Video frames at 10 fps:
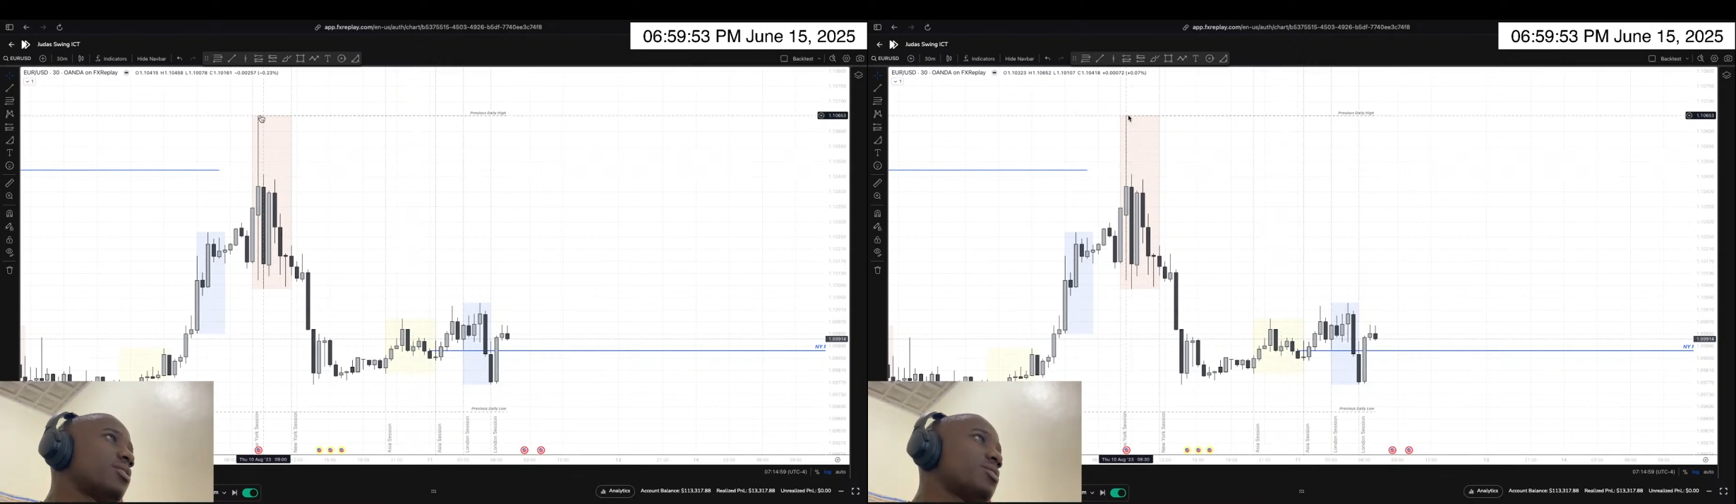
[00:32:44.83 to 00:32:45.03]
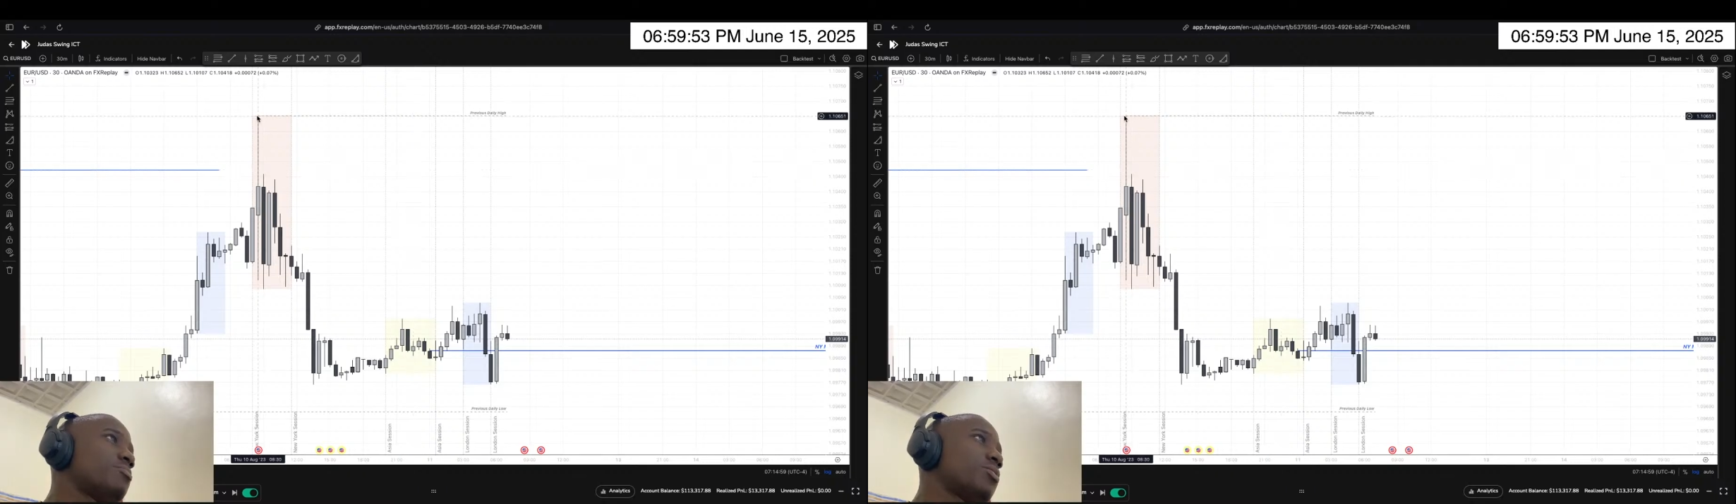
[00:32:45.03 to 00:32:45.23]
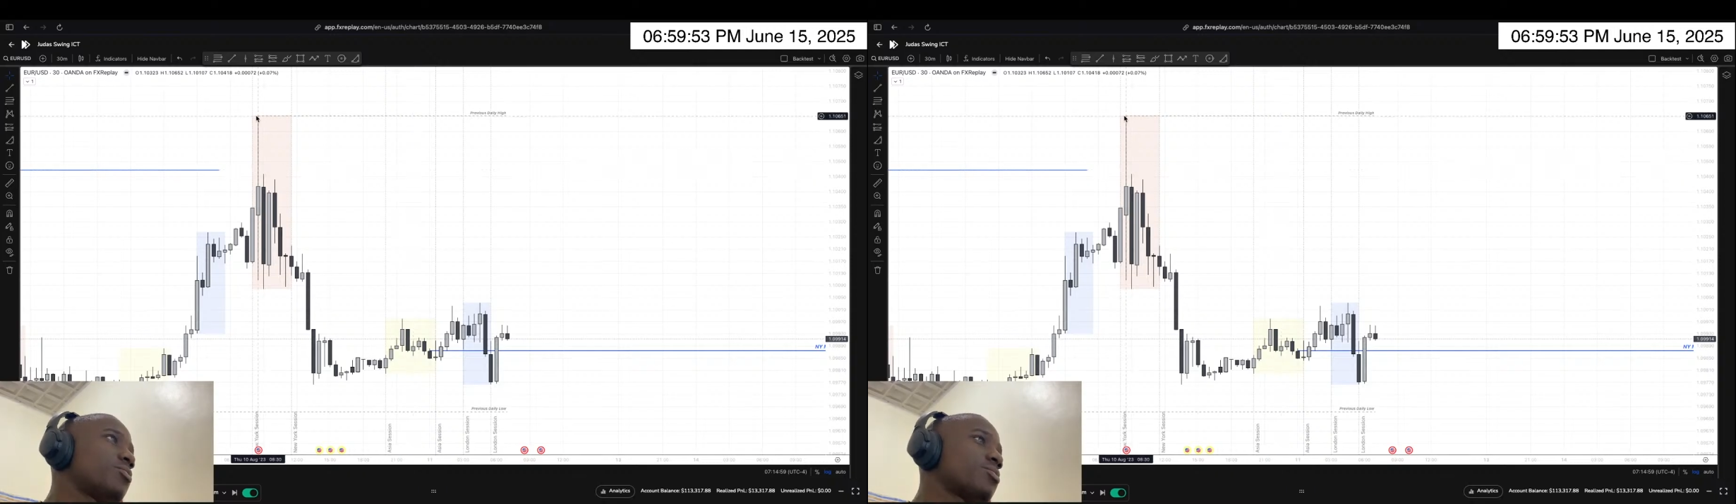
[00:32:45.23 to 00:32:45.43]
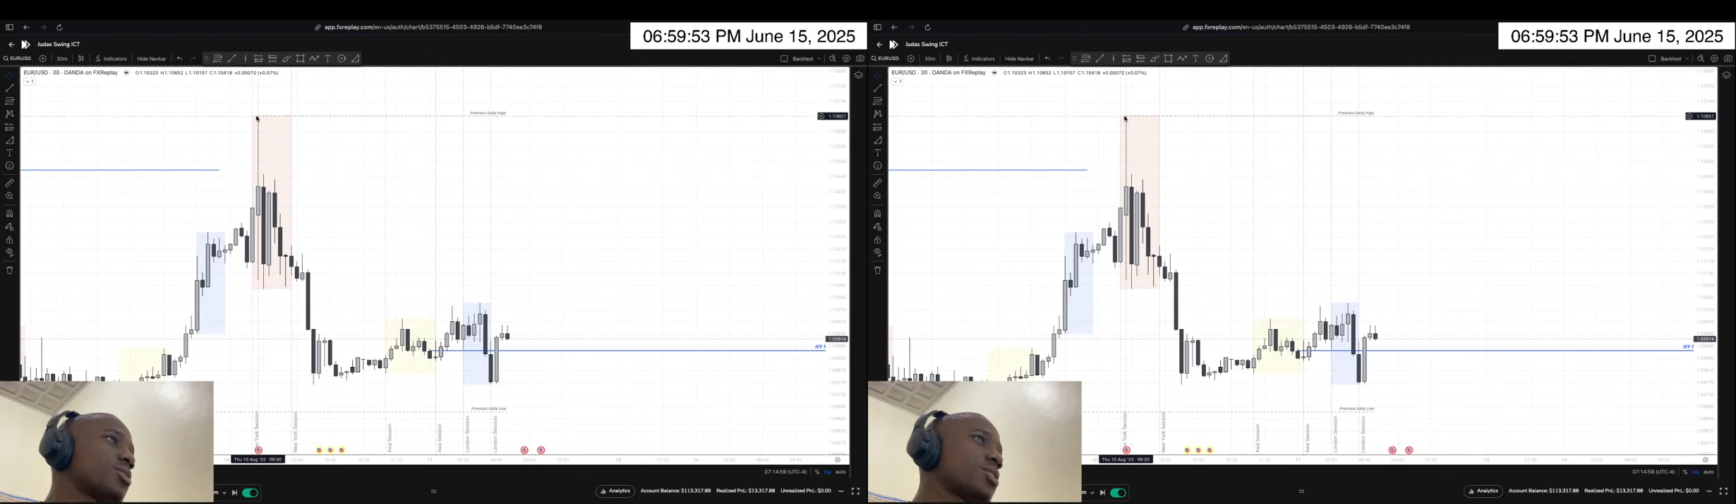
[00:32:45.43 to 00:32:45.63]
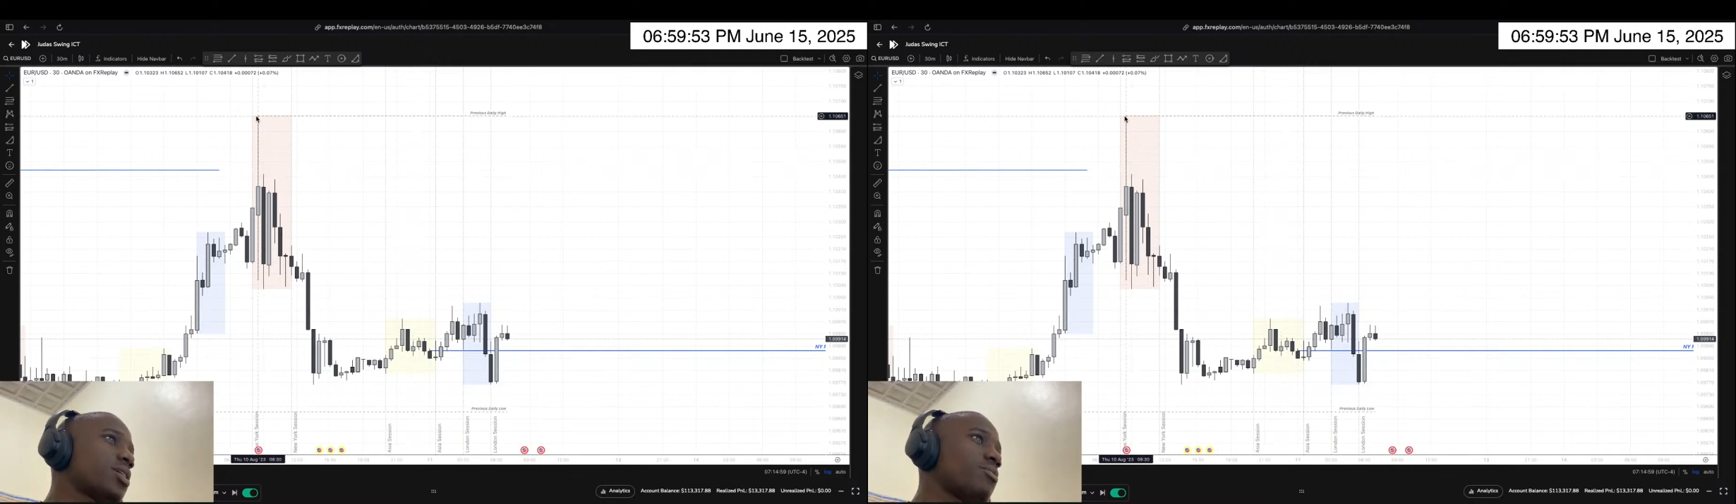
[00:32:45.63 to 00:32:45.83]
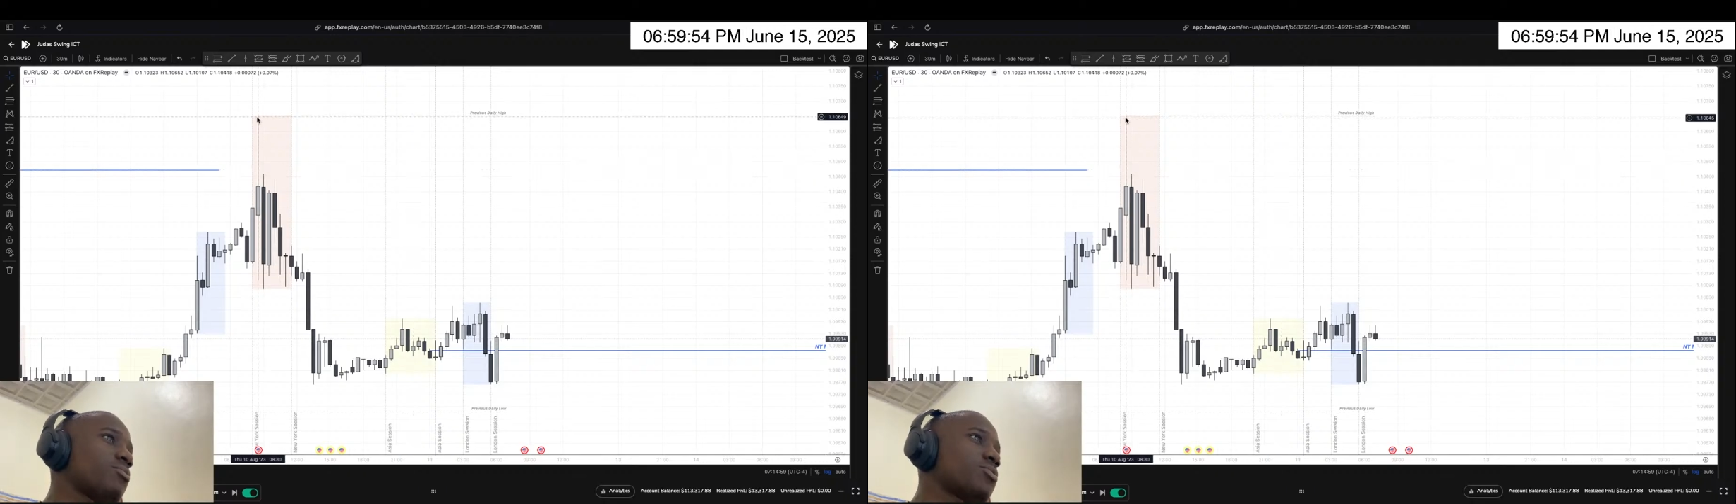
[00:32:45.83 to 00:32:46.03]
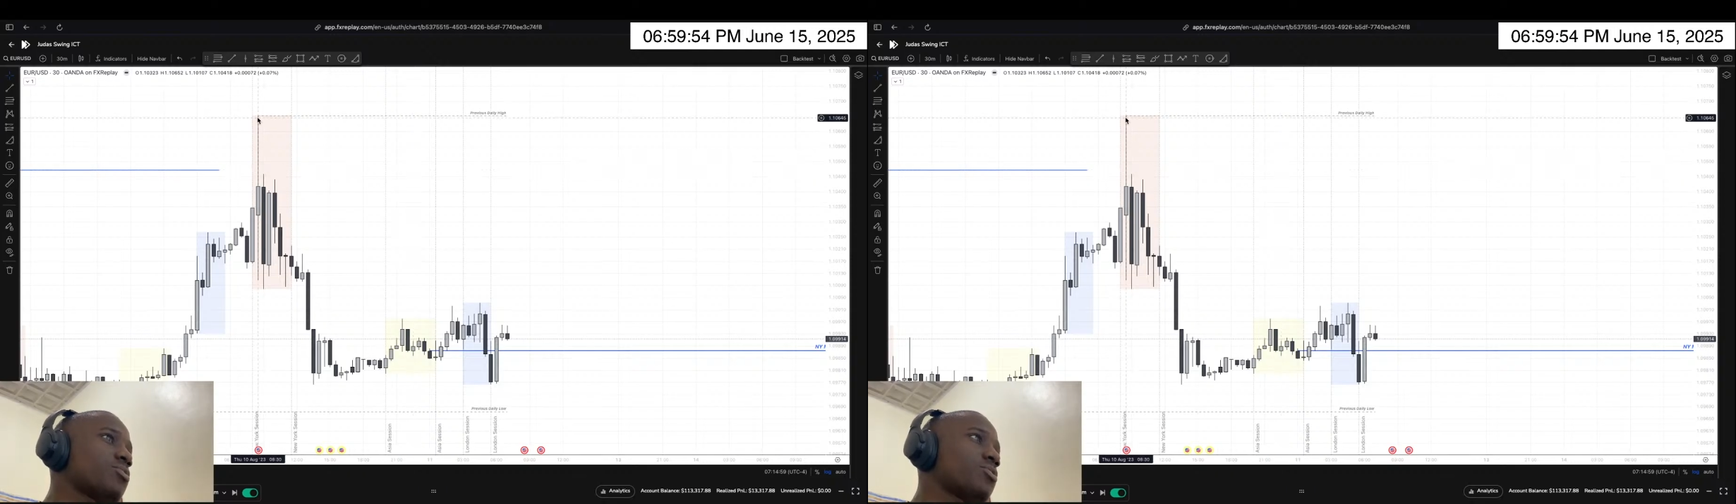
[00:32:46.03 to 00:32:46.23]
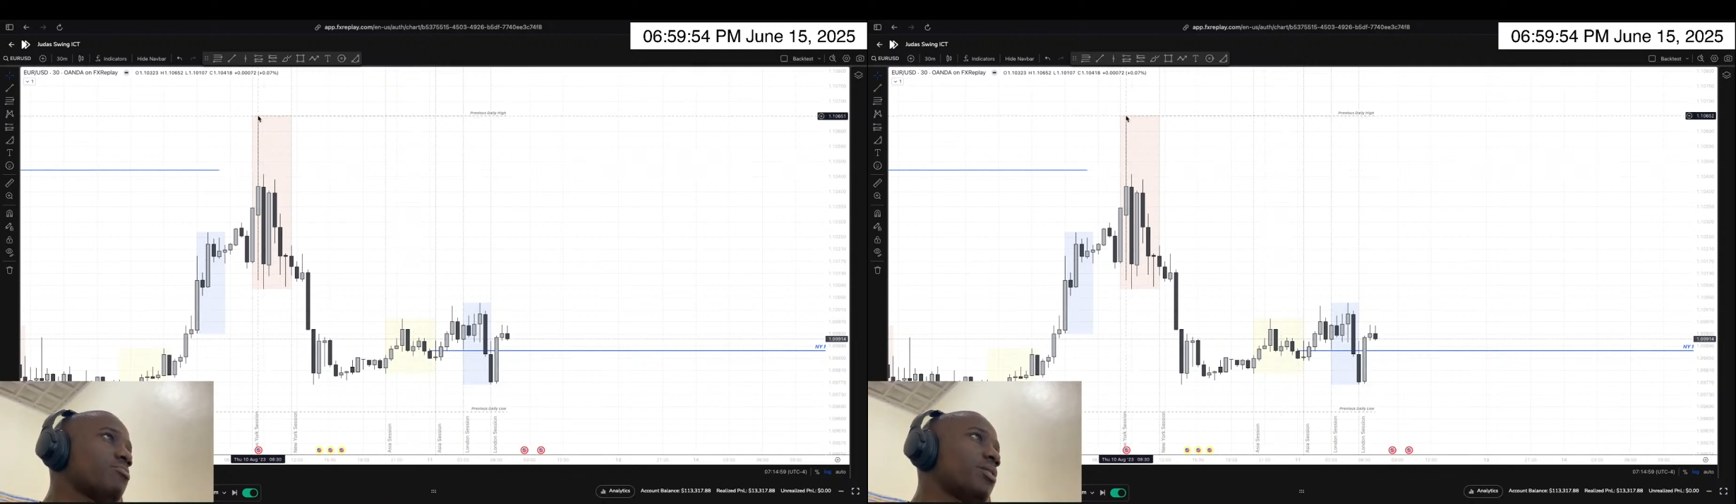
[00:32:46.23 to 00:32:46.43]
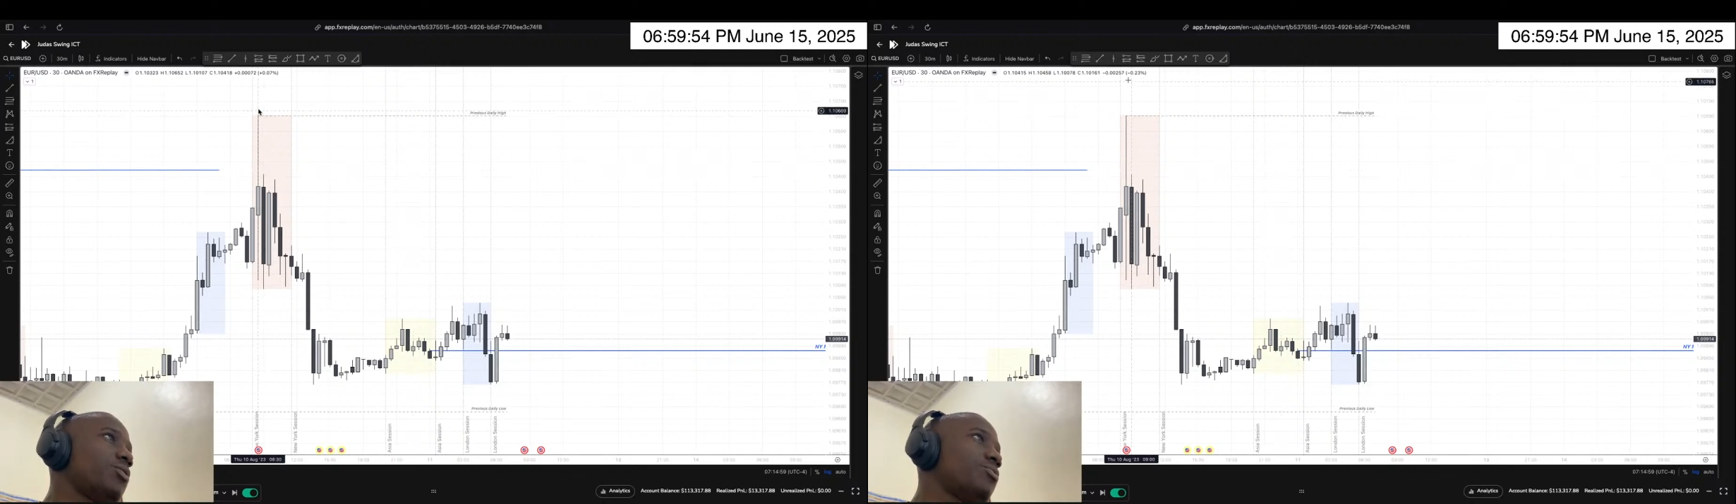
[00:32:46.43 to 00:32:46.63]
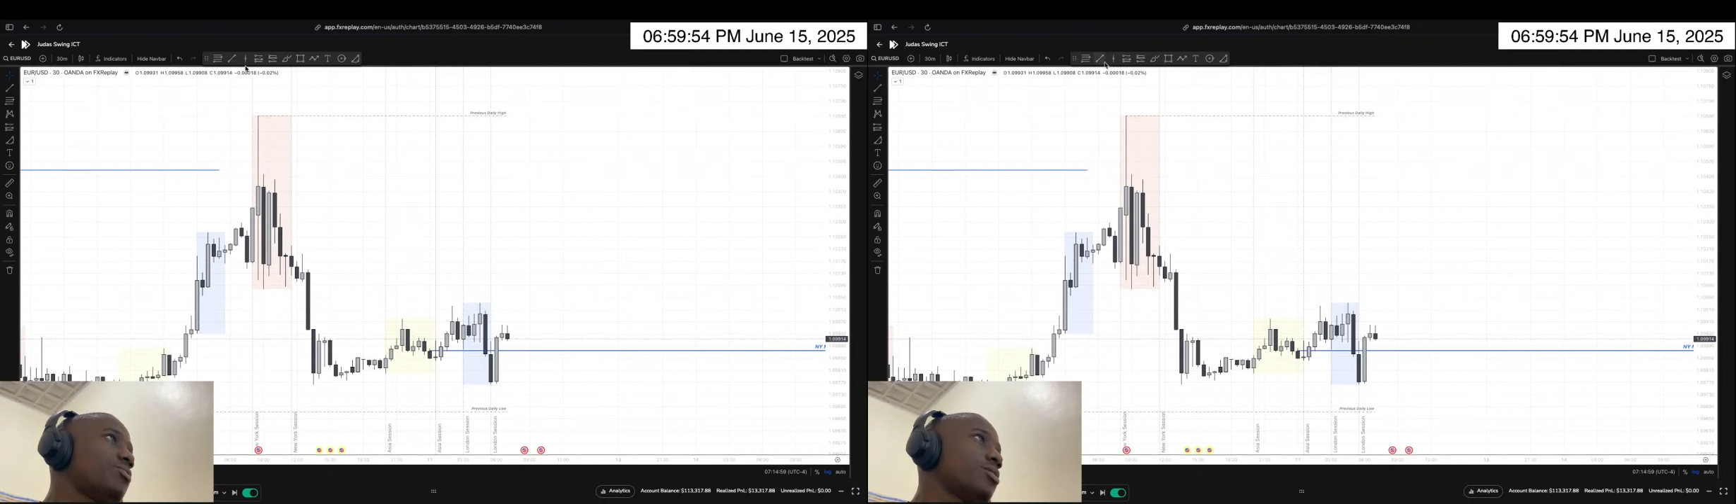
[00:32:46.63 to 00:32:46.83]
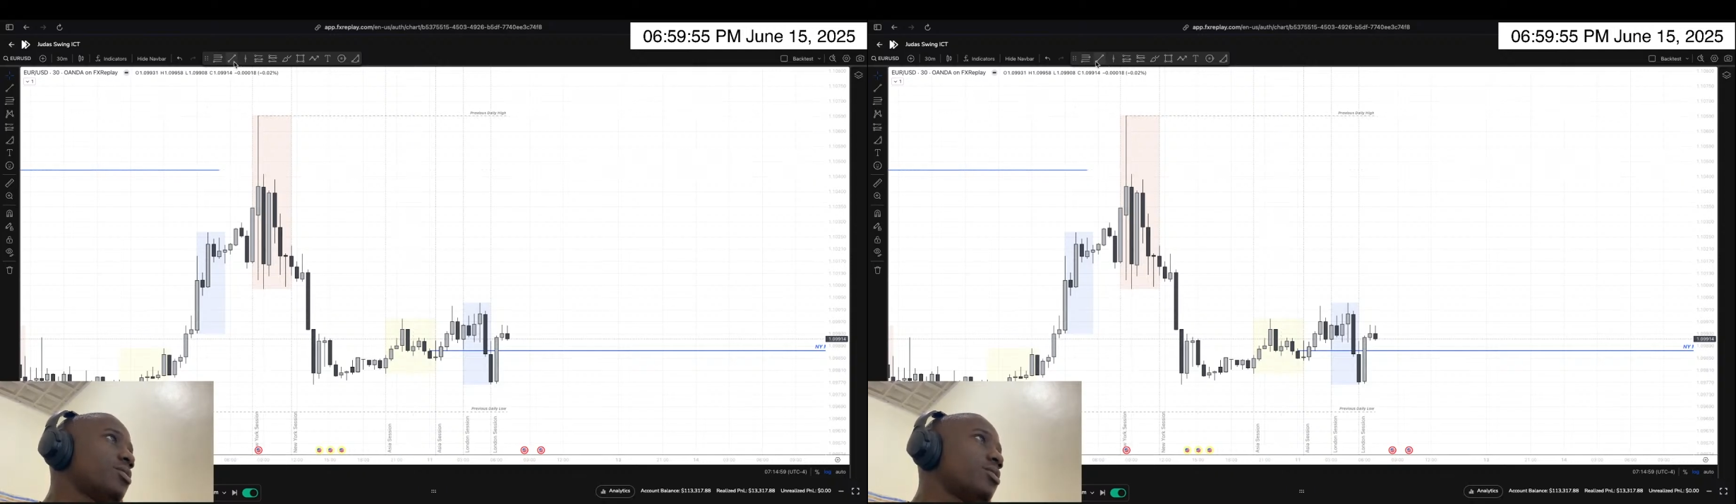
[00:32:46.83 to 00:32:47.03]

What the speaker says: is because this high was caused by news.